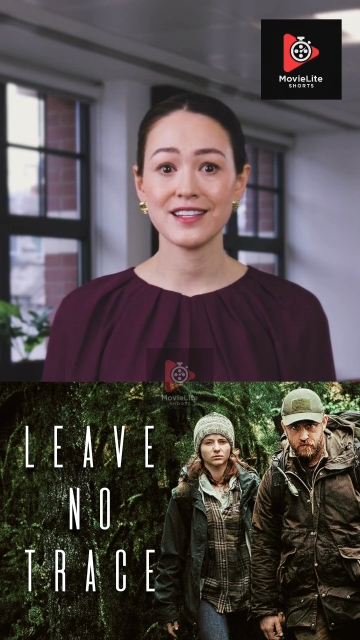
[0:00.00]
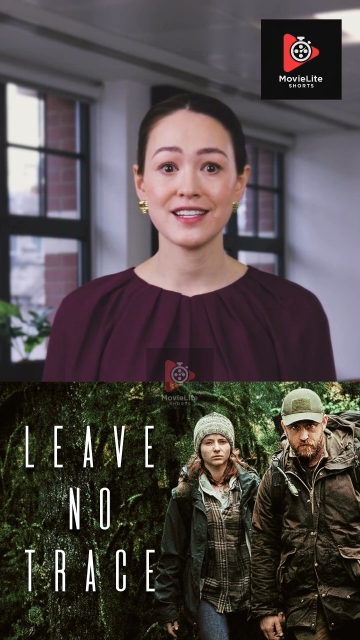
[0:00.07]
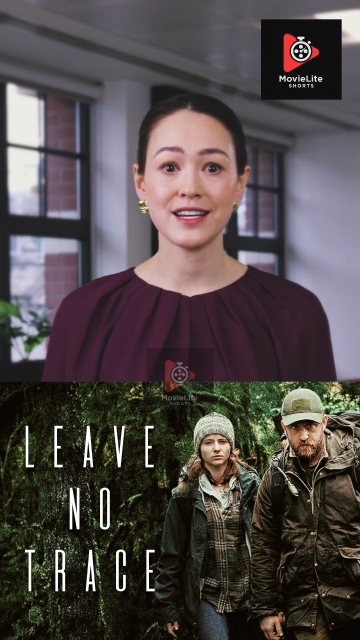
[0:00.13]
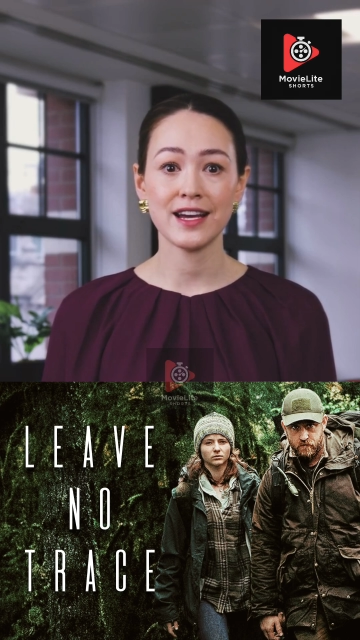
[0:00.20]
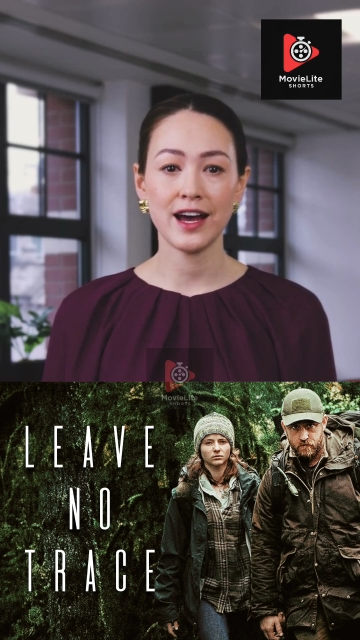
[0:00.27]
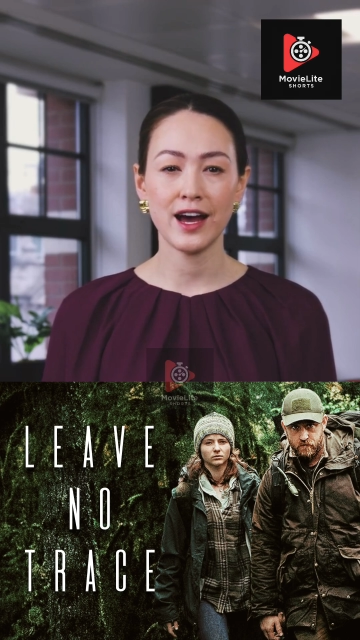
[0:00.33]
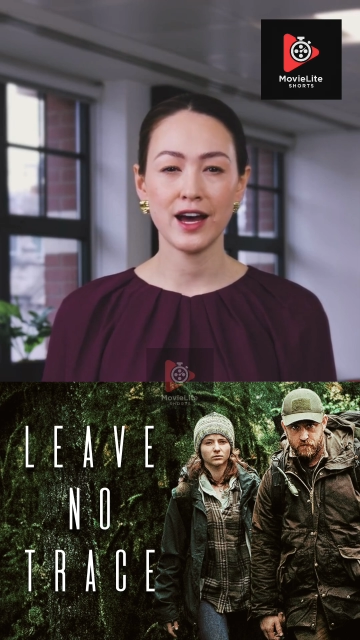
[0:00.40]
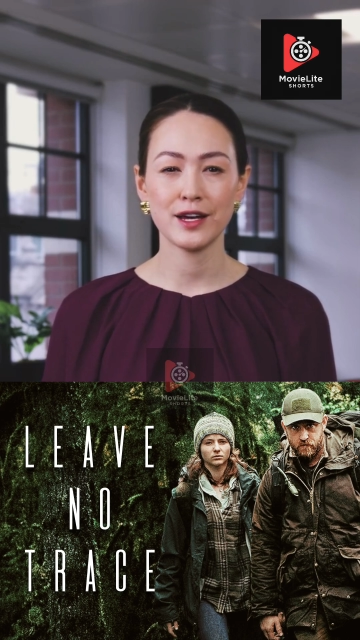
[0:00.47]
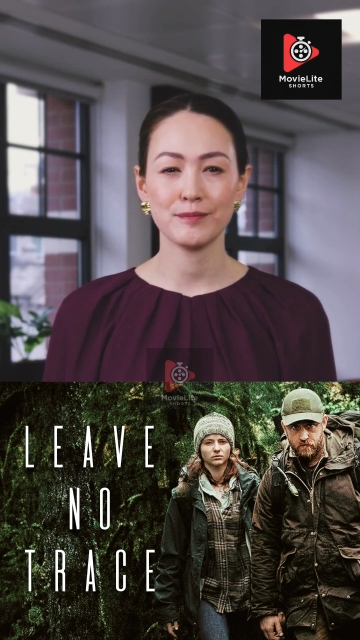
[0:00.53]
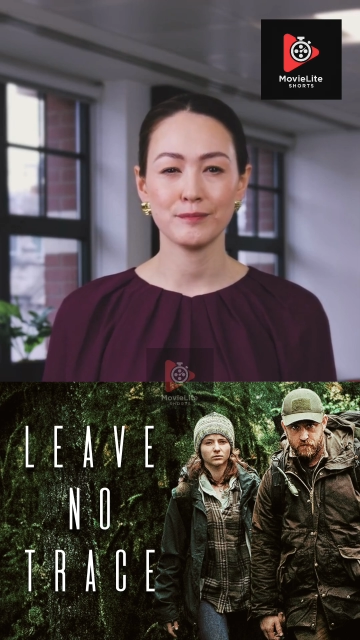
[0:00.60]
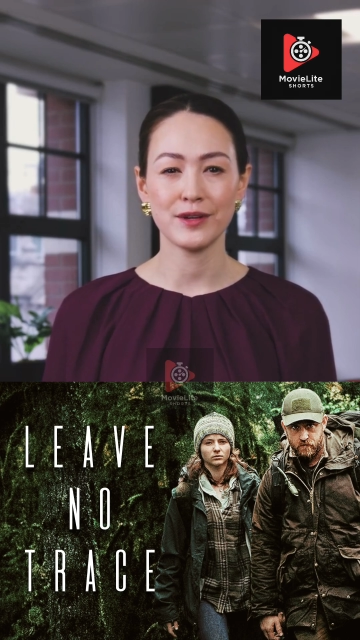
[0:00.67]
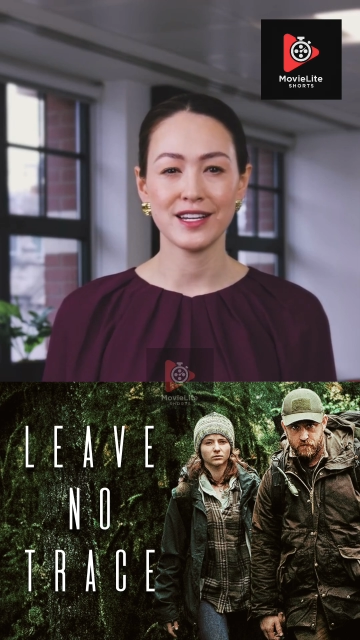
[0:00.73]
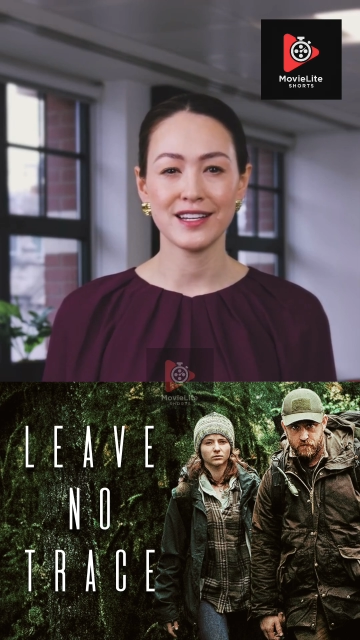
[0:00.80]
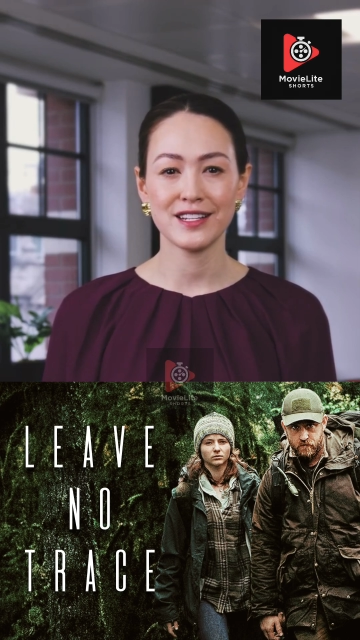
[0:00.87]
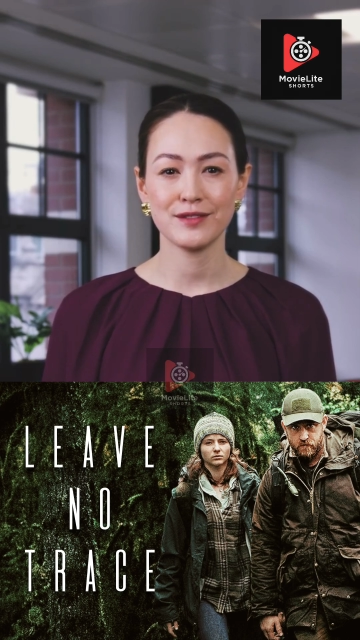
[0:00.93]
in a
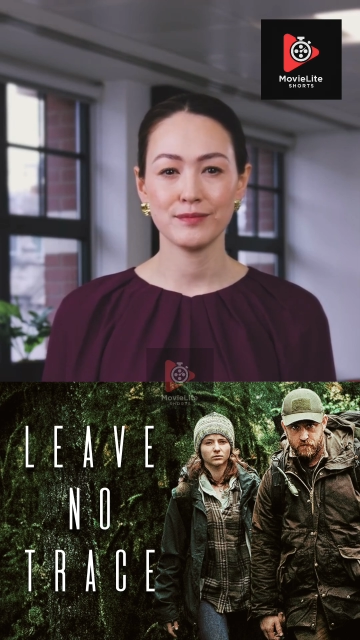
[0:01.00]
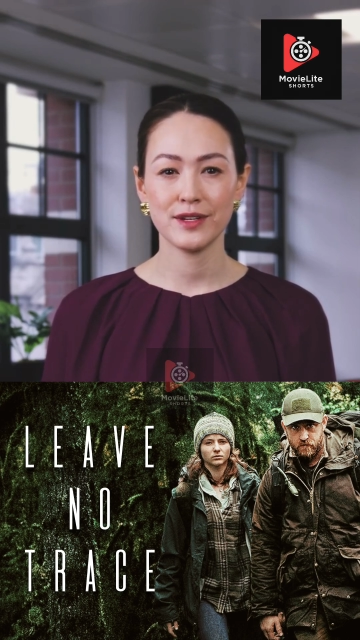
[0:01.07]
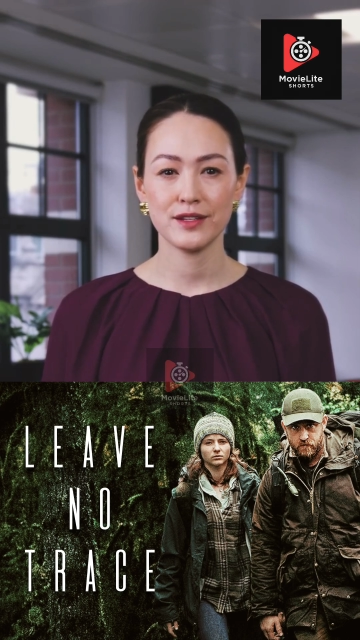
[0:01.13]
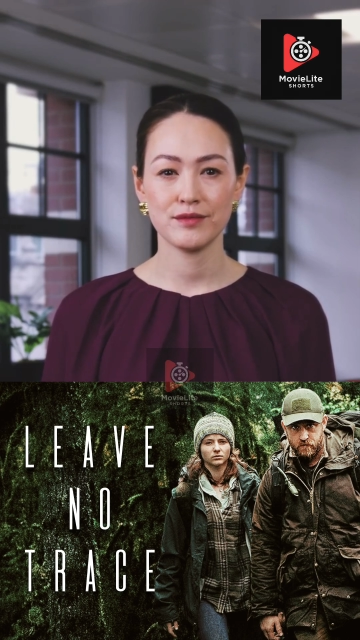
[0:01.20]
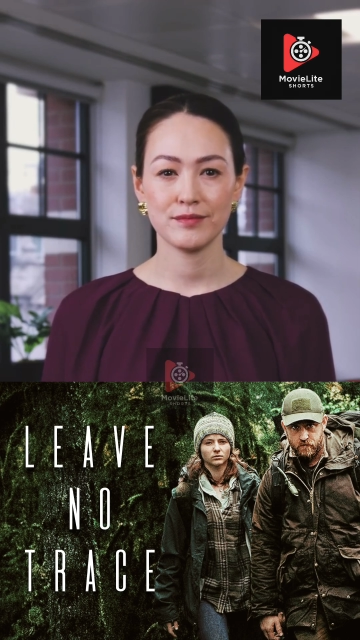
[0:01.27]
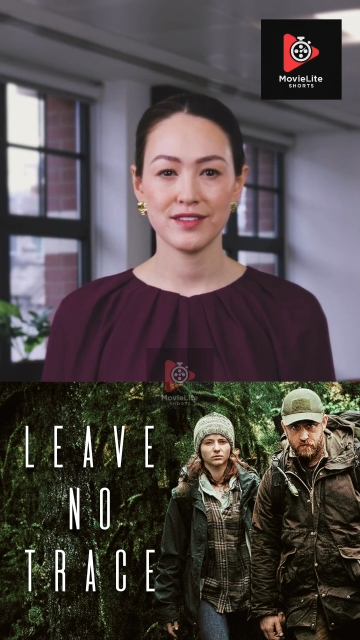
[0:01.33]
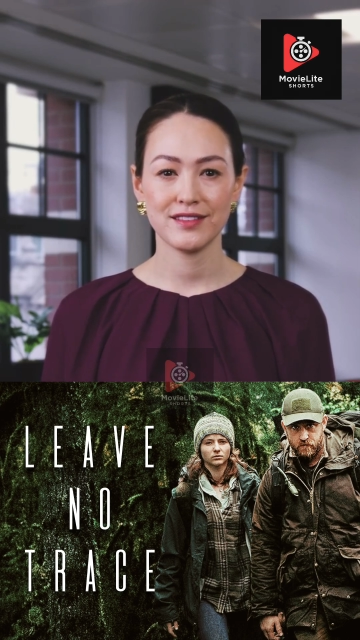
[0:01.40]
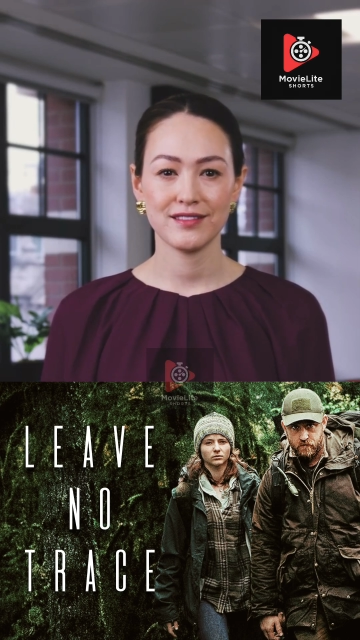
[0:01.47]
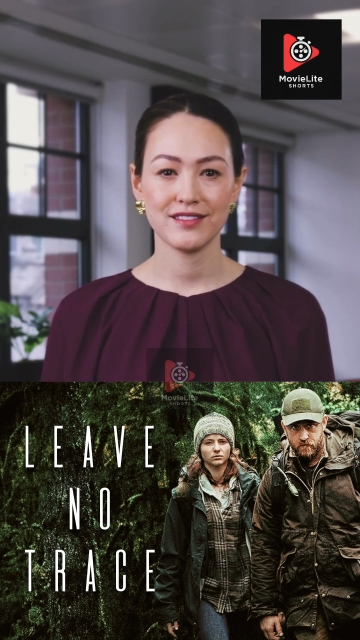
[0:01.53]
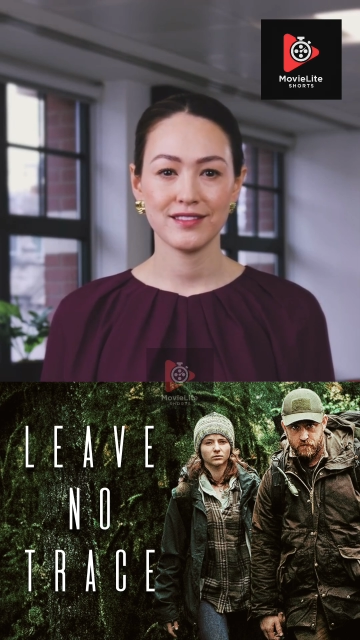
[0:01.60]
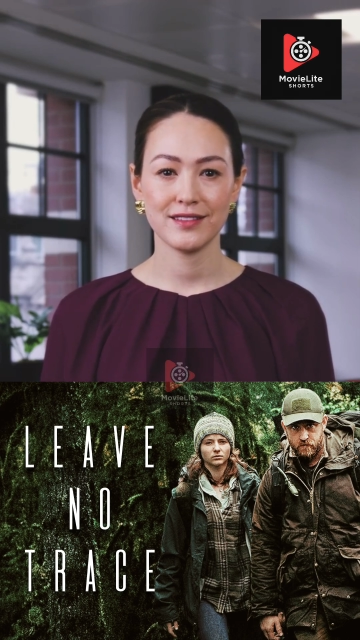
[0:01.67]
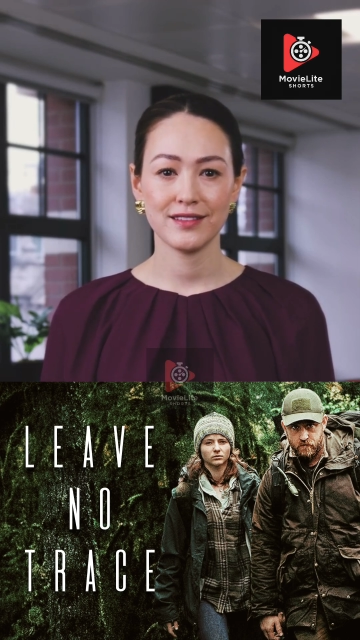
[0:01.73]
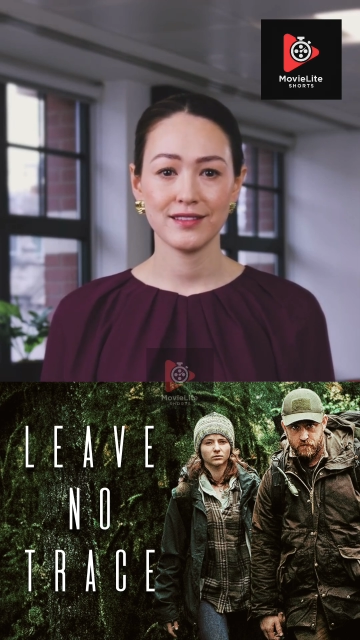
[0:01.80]
heartbreaking moment,